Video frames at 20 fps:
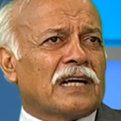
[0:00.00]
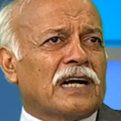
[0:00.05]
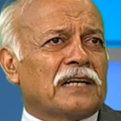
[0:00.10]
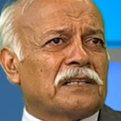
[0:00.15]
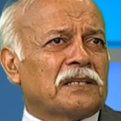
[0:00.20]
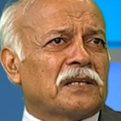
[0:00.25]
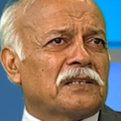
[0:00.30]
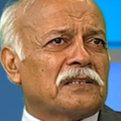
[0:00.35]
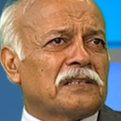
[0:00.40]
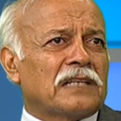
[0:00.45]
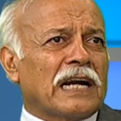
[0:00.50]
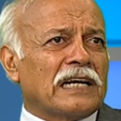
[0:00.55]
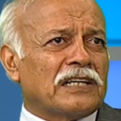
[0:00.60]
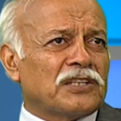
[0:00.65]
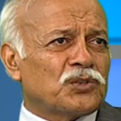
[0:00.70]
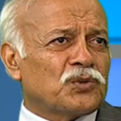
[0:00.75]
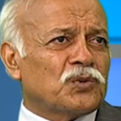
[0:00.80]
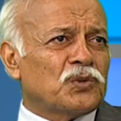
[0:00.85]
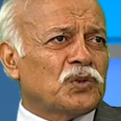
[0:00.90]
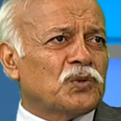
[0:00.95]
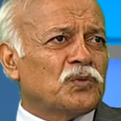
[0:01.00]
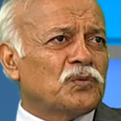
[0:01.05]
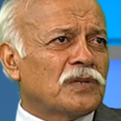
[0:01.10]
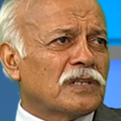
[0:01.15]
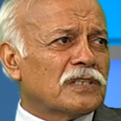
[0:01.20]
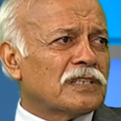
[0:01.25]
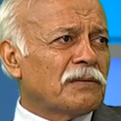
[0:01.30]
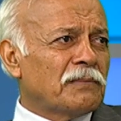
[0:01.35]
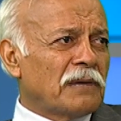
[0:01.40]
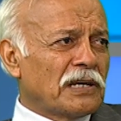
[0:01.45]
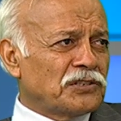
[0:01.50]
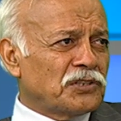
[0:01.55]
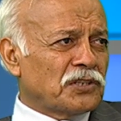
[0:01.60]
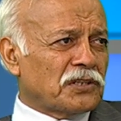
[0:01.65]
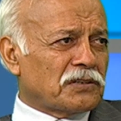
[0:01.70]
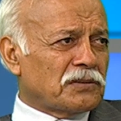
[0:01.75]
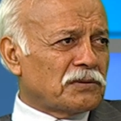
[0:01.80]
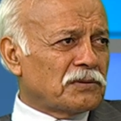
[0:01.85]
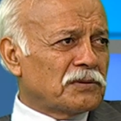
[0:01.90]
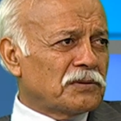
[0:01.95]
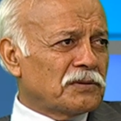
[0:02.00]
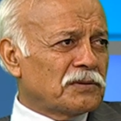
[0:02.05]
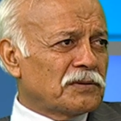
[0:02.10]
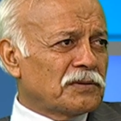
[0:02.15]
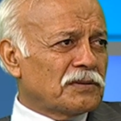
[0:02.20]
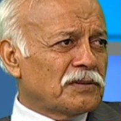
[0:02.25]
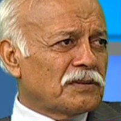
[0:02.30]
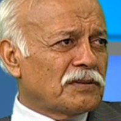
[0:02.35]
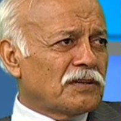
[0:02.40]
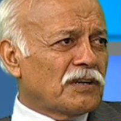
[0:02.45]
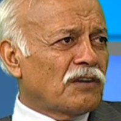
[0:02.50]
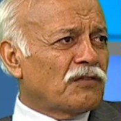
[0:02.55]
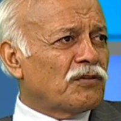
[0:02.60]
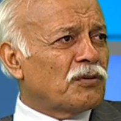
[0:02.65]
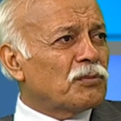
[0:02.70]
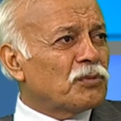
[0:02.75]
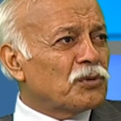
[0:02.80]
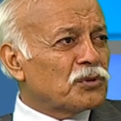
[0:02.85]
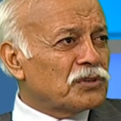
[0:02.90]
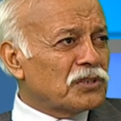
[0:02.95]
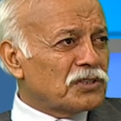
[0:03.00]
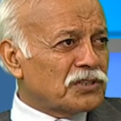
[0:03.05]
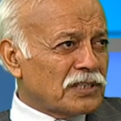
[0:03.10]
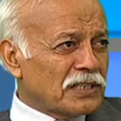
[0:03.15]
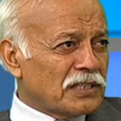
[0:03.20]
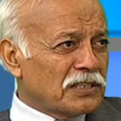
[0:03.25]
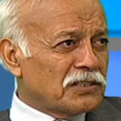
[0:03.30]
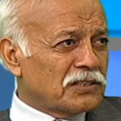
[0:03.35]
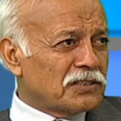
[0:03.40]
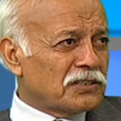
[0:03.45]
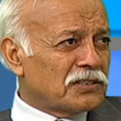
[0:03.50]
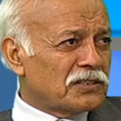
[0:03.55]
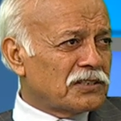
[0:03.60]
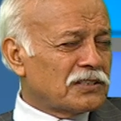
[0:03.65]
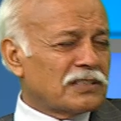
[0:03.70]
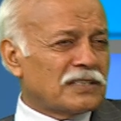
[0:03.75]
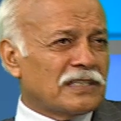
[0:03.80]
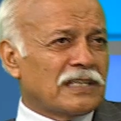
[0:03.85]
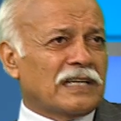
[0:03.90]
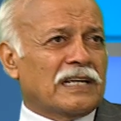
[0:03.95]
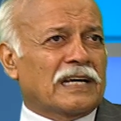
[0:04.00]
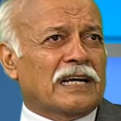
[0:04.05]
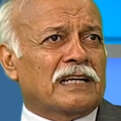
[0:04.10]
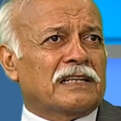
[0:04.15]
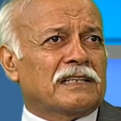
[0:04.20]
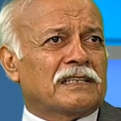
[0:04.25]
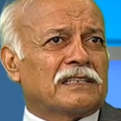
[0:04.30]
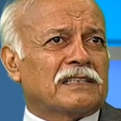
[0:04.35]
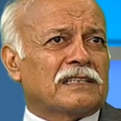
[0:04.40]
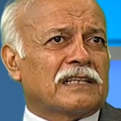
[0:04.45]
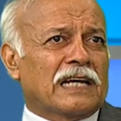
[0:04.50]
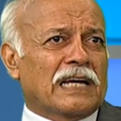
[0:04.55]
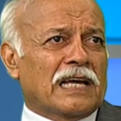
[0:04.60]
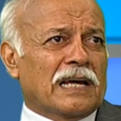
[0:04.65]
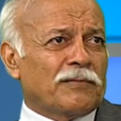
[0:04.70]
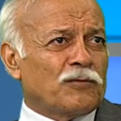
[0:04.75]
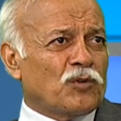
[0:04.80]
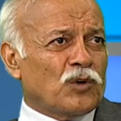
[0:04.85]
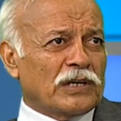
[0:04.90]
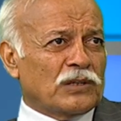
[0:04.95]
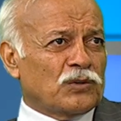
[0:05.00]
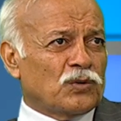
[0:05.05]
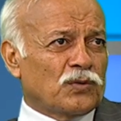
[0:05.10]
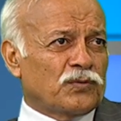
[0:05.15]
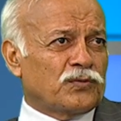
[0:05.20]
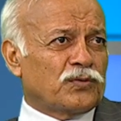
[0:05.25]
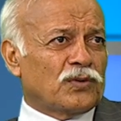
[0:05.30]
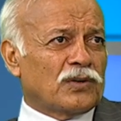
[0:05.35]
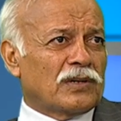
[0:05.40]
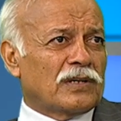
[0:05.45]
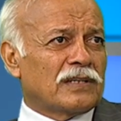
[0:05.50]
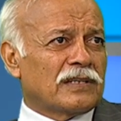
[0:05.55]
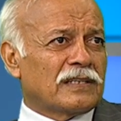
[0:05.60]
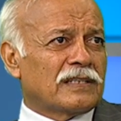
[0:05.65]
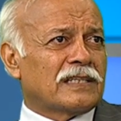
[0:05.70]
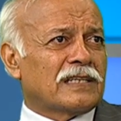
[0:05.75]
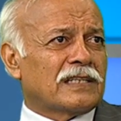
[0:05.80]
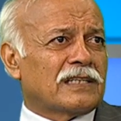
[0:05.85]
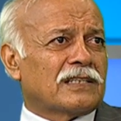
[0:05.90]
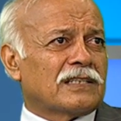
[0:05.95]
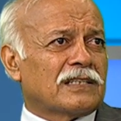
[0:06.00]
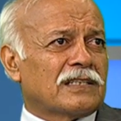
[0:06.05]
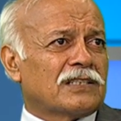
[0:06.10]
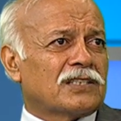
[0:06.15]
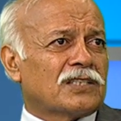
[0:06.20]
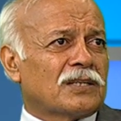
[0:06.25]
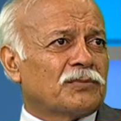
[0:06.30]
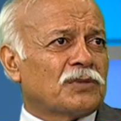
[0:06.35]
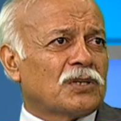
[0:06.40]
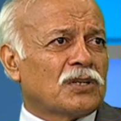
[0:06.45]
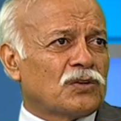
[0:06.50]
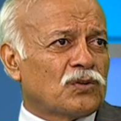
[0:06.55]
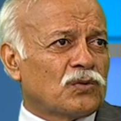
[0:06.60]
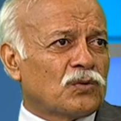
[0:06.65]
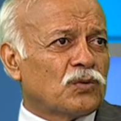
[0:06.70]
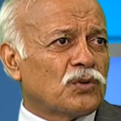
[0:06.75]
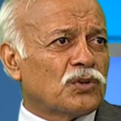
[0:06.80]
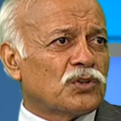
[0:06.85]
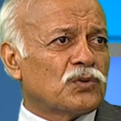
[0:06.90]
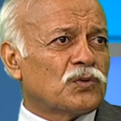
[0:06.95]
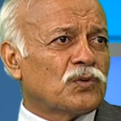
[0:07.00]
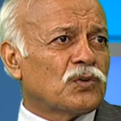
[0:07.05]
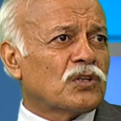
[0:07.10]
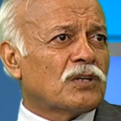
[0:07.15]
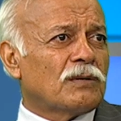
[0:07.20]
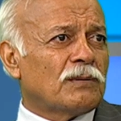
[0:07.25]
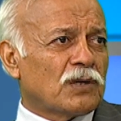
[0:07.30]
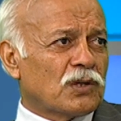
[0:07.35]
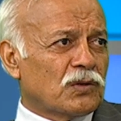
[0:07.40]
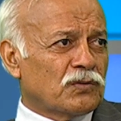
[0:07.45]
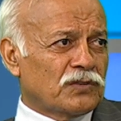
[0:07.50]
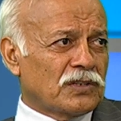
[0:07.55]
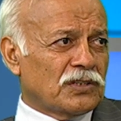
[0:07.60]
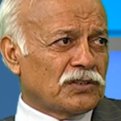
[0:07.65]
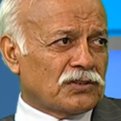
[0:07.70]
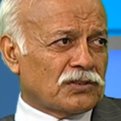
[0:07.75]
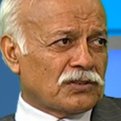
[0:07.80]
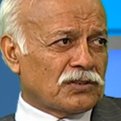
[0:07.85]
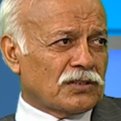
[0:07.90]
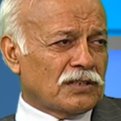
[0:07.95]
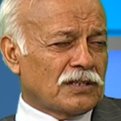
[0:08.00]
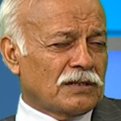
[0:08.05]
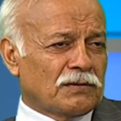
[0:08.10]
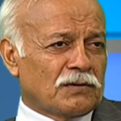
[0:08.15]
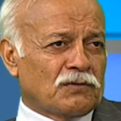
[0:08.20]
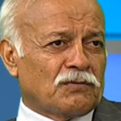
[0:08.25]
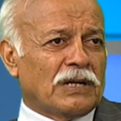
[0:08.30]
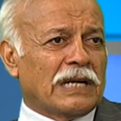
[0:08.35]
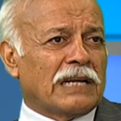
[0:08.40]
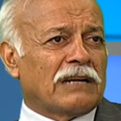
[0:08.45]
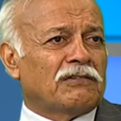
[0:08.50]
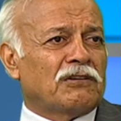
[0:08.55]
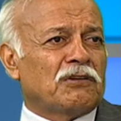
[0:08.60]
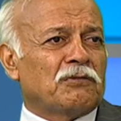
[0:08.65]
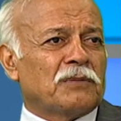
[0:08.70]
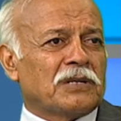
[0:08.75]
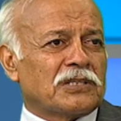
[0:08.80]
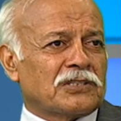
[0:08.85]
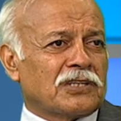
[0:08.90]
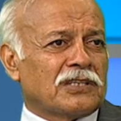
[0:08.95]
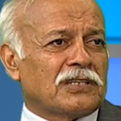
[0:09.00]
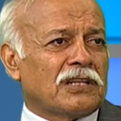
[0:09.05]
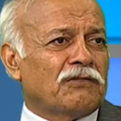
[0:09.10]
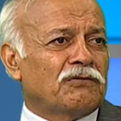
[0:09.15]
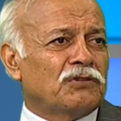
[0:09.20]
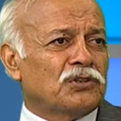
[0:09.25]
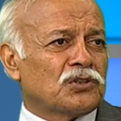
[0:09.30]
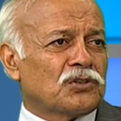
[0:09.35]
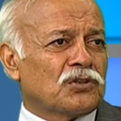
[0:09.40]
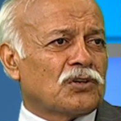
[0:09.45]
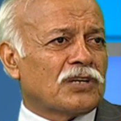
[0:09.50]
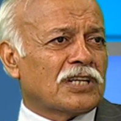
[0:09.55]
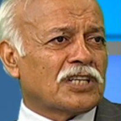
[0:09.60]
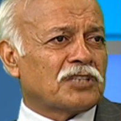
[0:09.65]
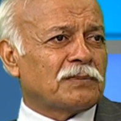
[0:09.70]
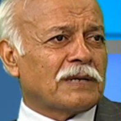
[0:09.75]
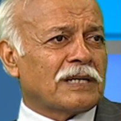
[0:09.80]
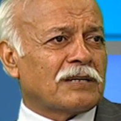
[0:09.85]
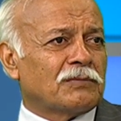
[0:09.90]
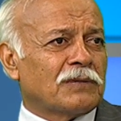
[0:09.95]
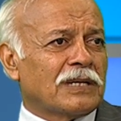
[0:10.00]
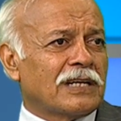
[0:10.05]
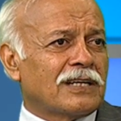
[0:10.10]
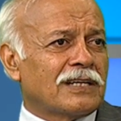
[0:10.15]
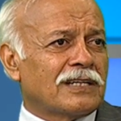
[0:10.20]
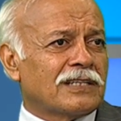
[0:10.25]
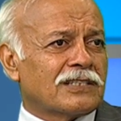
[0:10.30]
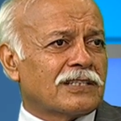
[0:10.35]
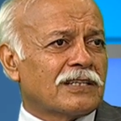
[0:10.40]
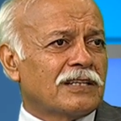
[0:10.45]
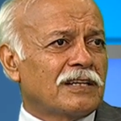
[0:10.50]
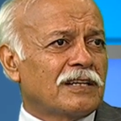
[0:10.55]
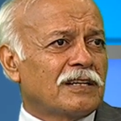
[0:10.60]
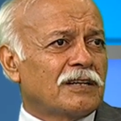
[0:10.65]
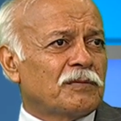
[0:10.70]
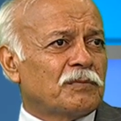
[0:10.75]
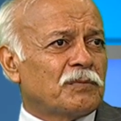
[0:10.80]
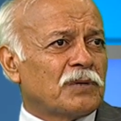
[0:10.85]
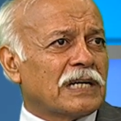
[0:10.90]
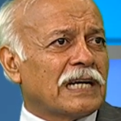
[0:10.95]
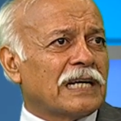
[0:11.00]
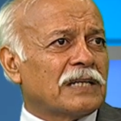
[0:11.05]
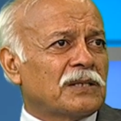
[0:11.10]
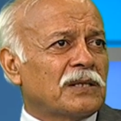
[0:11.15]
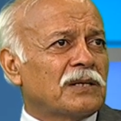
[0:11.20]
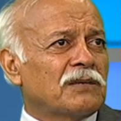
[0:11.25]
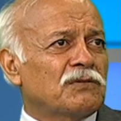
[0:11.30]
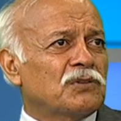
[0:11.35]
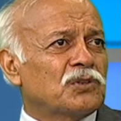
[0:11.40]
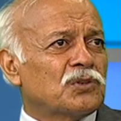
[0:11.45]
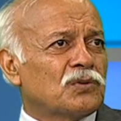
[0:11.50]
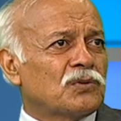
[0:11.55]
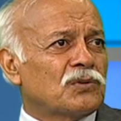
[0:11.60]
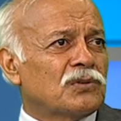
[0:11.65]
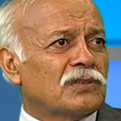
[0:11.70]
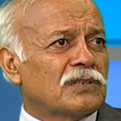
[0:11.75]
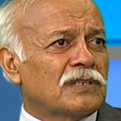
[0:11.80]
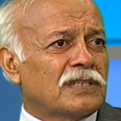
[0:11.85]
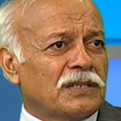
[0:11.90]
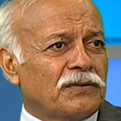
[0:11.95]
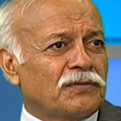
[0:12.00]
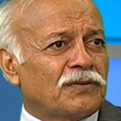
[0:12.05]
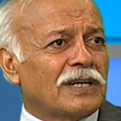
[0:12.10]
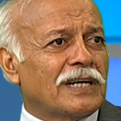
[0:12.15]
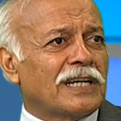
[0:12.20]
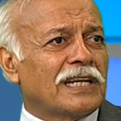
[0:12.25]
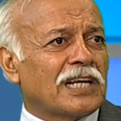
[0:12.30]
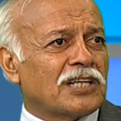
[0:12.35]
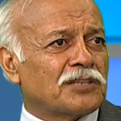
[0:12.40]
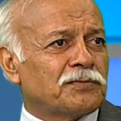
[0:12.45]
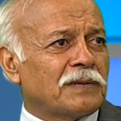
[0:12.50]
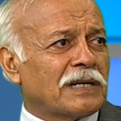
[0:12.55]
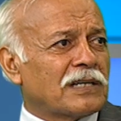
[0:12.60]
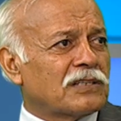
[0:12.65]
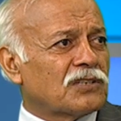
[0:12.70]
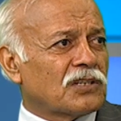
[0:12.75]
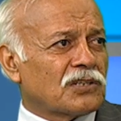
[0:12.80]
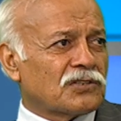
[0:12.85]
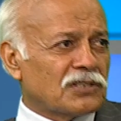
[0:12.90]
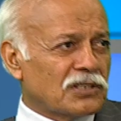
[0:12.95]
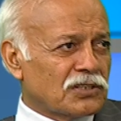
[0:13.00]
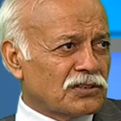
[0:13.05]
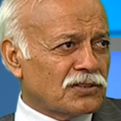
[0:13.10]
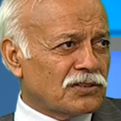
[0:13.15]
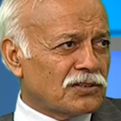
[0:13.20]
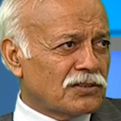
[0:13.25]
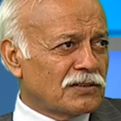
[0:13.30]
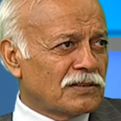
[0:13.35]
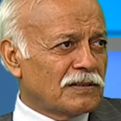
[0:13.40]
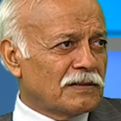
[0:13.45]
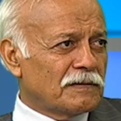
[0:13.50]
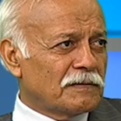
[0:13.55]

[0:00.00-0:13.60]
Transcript: I think that is going to work the magic from both the sides. And I am quite hopeful that something good is going to come out of this. And while we may say that we should not expect miracles, but I think we should definitely expect success.